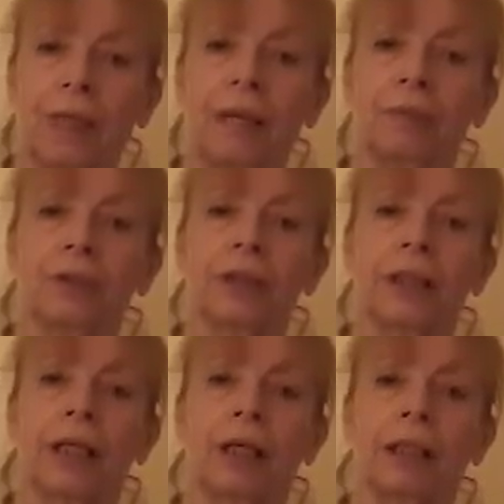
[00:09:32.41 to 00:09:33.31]
they would
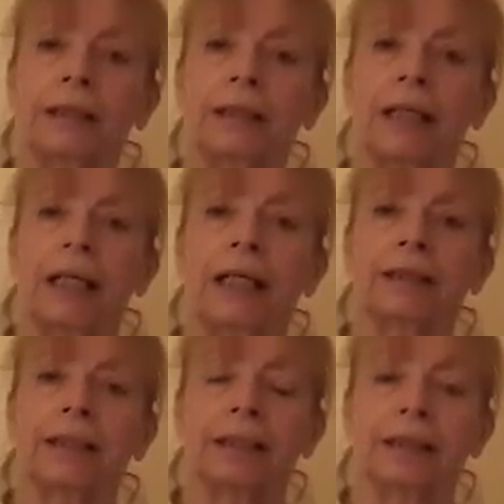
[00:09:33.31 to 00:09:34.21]
realise that air
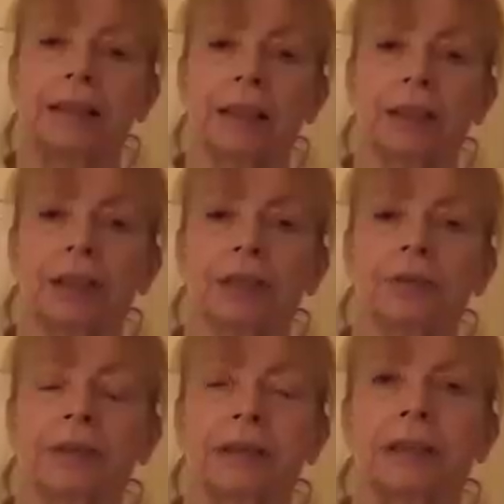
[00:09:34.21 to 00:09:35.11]
testing is
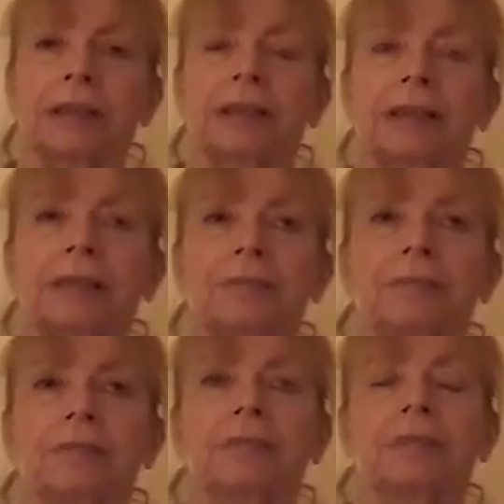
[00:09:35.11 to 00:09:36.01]
useless.
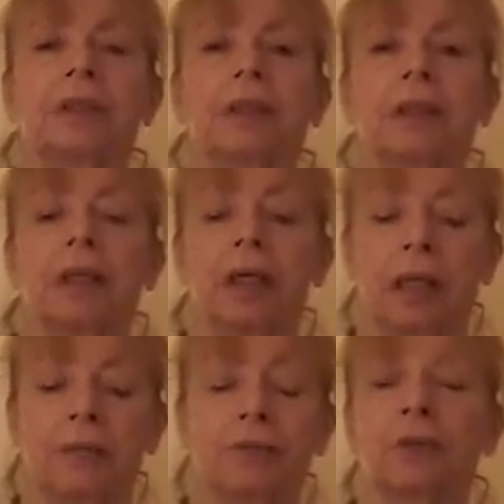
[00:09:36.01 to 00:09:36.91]

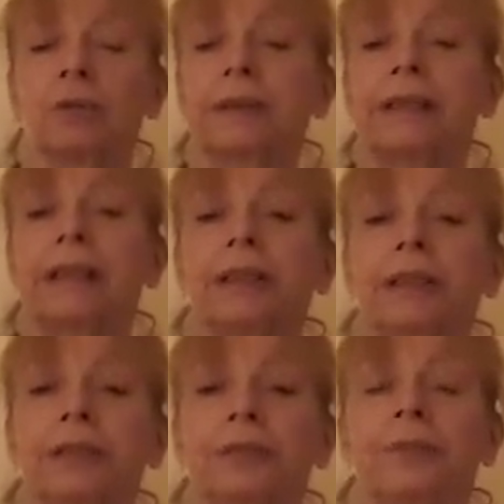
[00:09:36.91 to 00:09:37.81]
And of course they
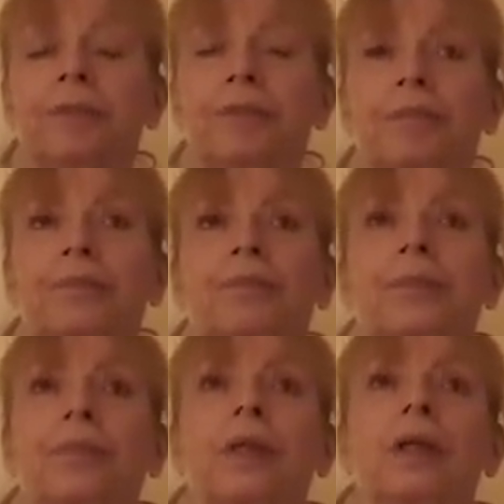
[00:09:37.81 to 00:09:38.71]
do.
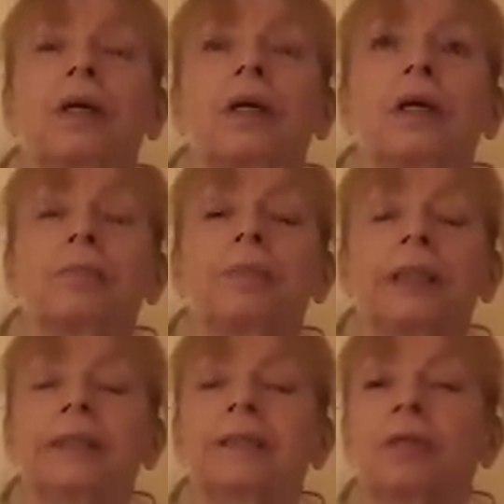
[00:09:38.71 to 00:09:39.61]
But
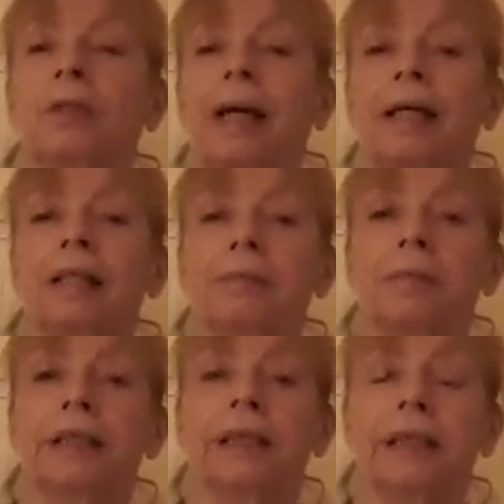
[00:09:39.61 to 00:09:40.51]
it's all about the
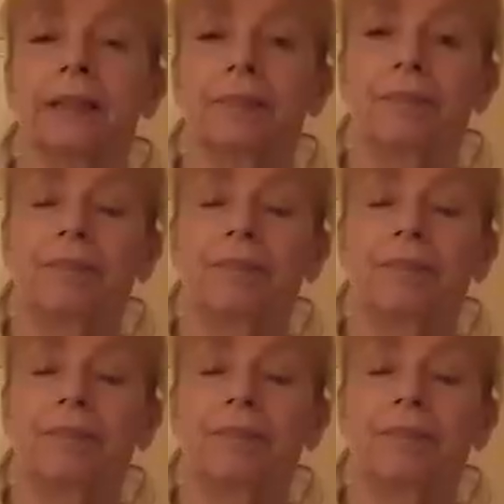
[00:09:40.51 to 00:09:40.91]
money.